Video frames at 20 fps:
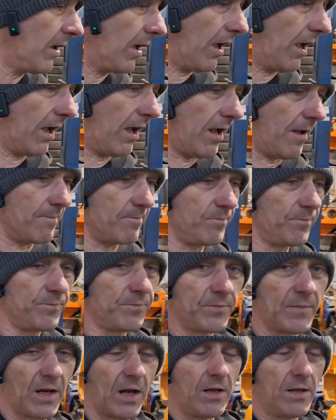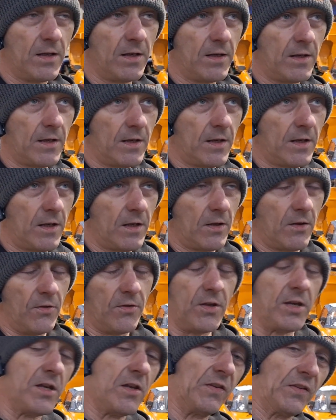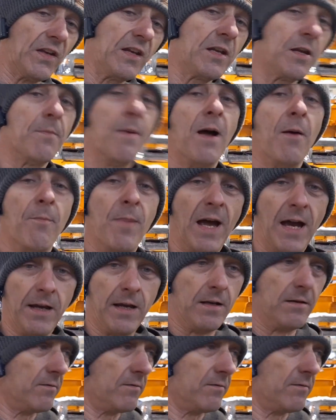that you're thinking about buying.